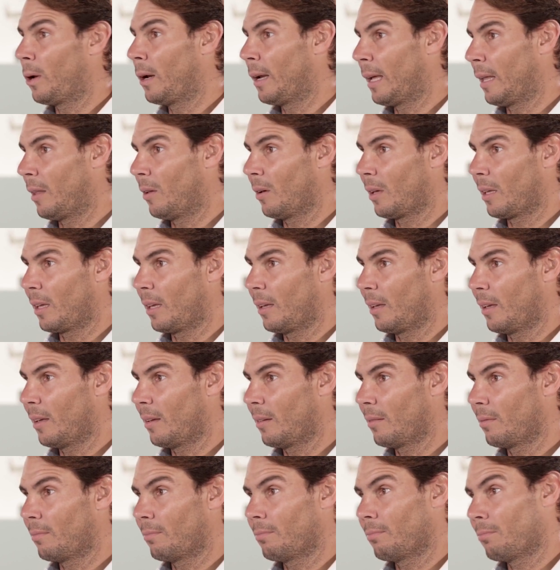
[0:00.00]

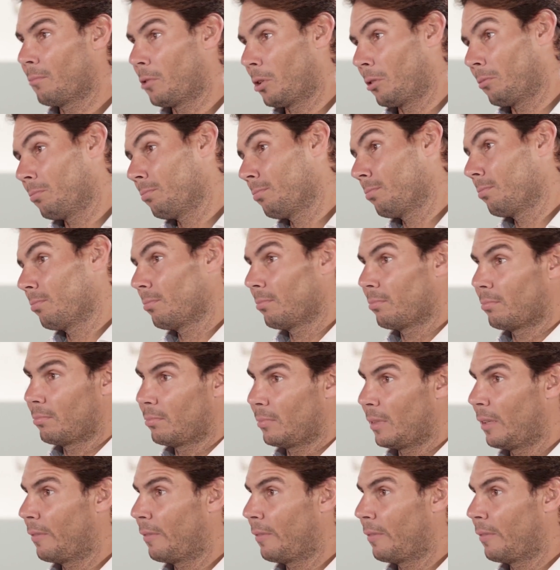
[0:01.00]
calling. I have a